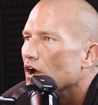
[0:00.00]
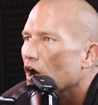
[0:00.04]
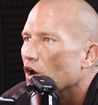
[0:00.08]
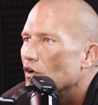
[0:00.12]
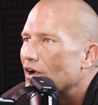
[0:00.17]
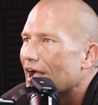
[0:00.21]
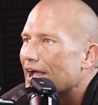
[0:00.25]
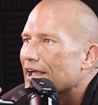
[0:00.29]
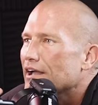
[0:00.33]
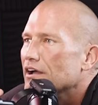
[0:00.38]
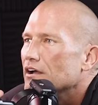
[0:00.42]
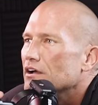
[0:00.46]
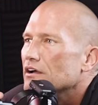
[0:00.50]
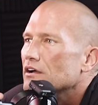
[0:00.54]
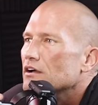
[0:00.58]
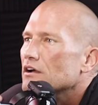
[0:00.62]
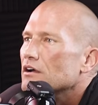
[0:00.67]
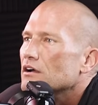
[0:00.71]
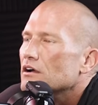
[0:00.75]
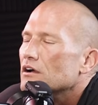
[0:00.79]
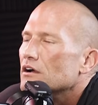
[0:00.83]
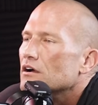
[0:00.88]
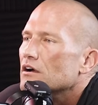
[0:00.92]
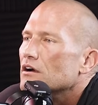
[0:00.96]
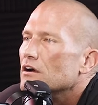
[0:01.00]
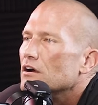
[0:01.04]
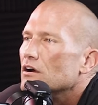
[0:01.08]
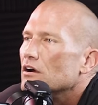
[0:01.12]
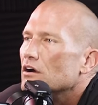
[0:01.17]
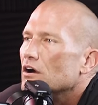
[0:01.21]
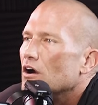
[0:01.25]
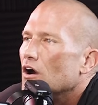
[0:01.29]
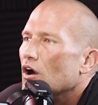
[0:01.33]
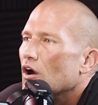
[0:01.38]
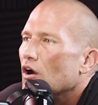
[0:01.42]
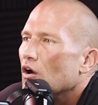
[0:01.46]
Okay. Yes, we do.
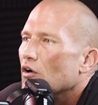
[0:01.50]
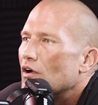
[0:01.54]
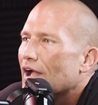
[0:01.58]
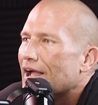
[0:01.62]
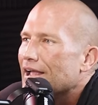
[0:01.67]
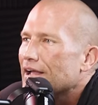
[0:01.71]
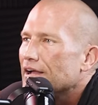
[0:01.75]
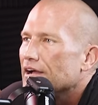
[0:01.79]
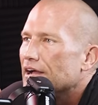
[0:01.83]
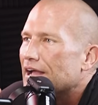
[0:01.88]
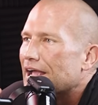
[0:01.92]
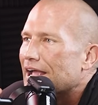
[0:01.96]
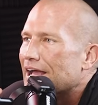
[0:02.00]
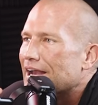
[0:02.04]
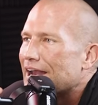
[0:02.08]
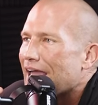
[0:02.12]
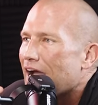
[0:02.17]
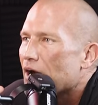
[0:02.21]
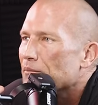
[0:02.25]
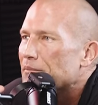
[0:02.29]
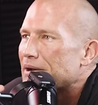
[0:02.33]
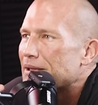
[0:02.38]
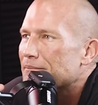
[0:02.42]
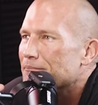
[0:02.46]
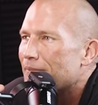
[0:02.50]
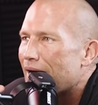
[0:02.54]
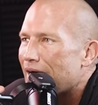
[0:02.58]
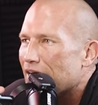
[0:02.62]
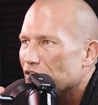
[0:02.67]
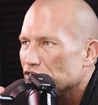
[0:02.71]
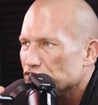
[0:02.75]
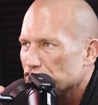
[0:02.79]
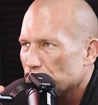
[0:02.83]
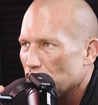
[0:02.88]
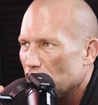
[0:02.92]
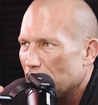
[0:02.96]
Okay, and how many
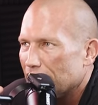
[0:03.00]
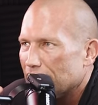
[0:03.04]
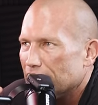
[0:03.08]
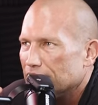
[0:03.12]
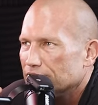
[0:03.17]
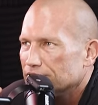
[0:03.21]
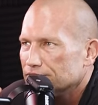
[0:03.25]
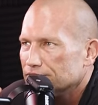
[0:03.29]
miles are on it?